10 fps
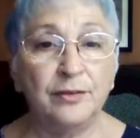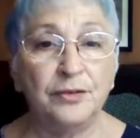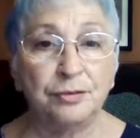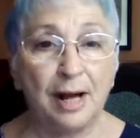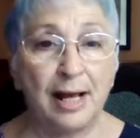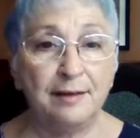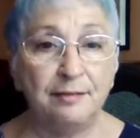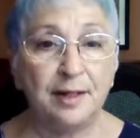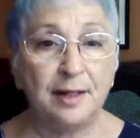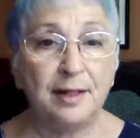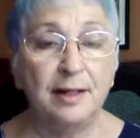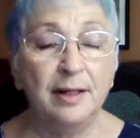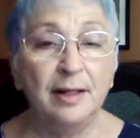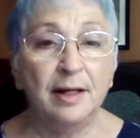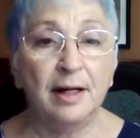driving
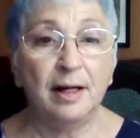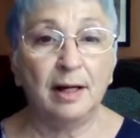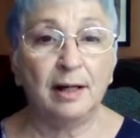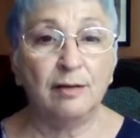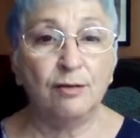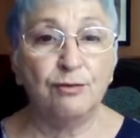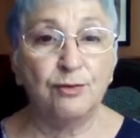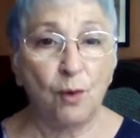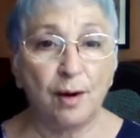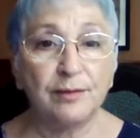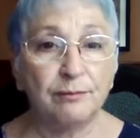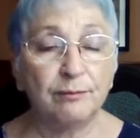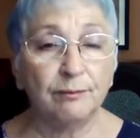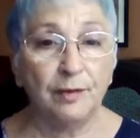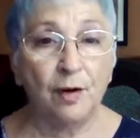for,
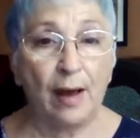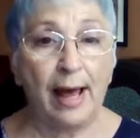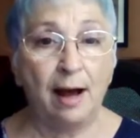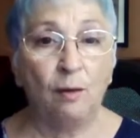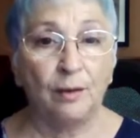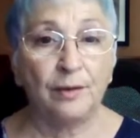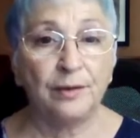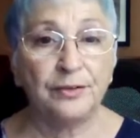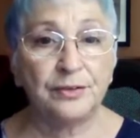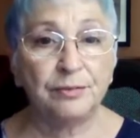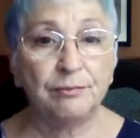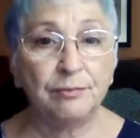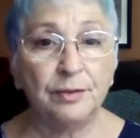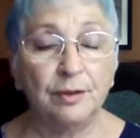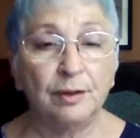you know, hours,
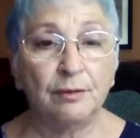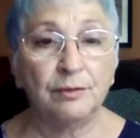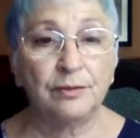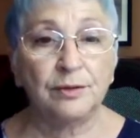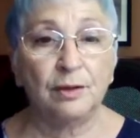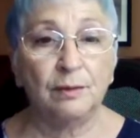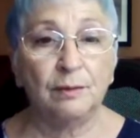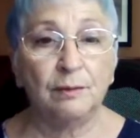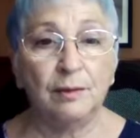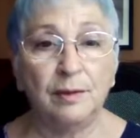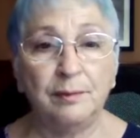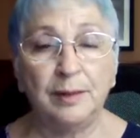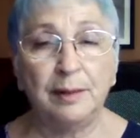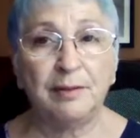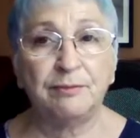you know, so
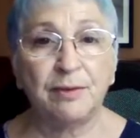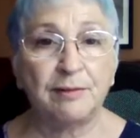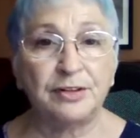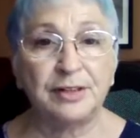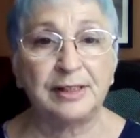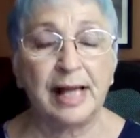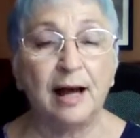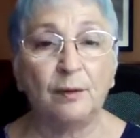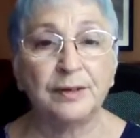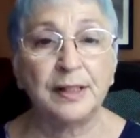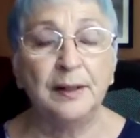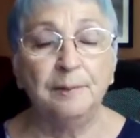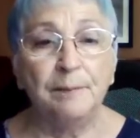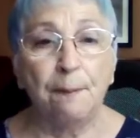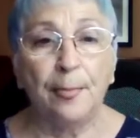it had been 5 or 6 hours.
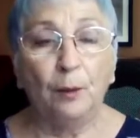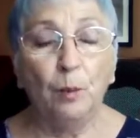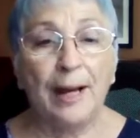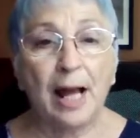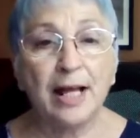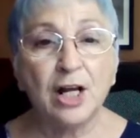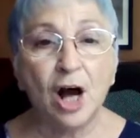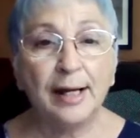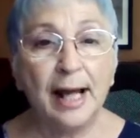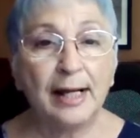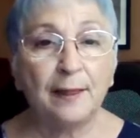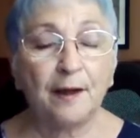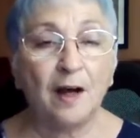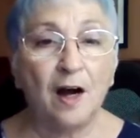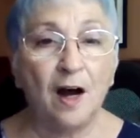When I got out of the
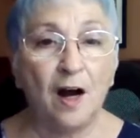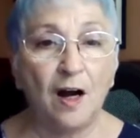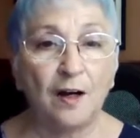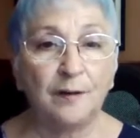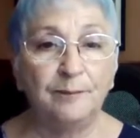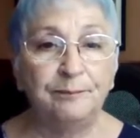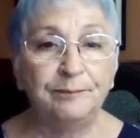car,